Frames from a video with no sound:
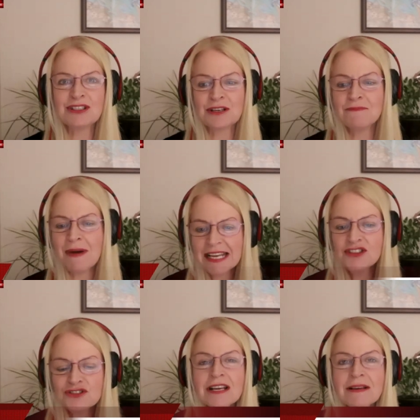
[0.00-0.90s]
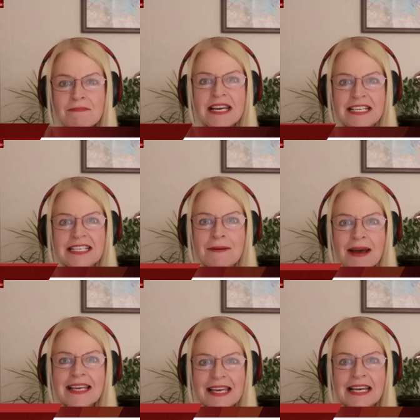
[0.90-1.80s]
mainstream media
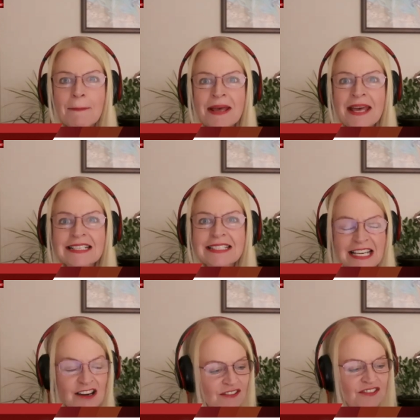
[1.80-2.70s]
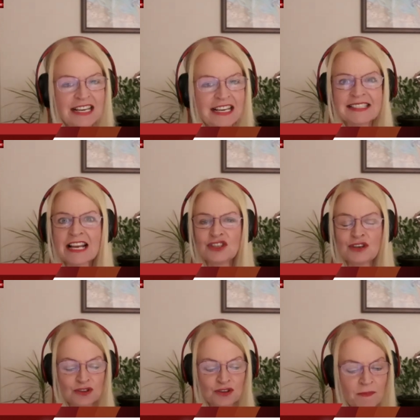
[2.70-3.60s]
making a pig's ear of things as
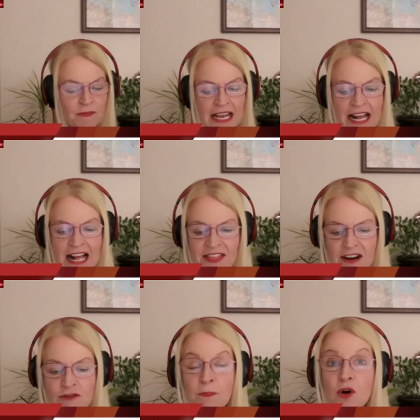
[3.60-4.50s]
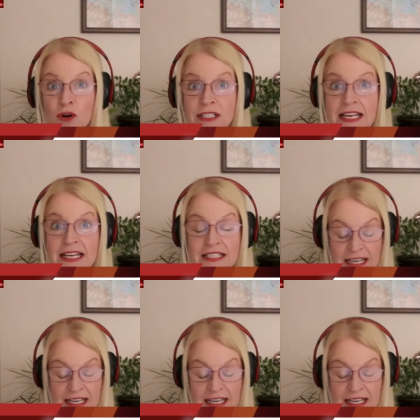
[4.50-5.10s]
usual. They reported